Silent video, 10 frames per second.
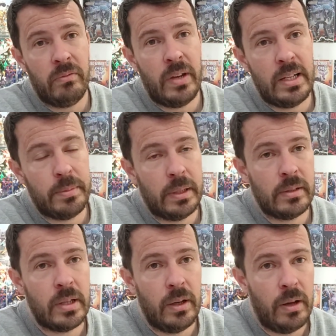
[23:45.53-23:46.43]

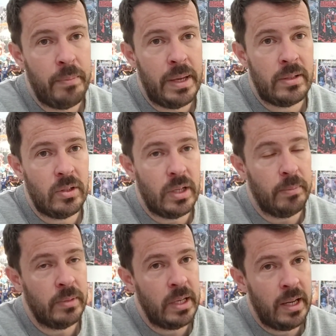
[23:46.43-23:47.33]
Facebook, so I messaged
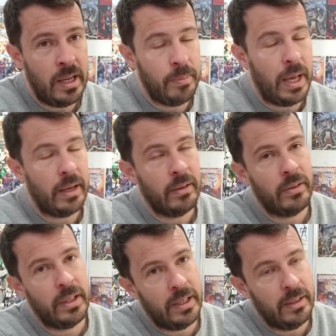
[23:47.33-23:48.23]
him, didn't hear back.
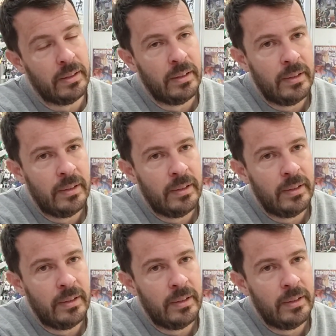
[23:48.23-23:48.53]
I'm thinking,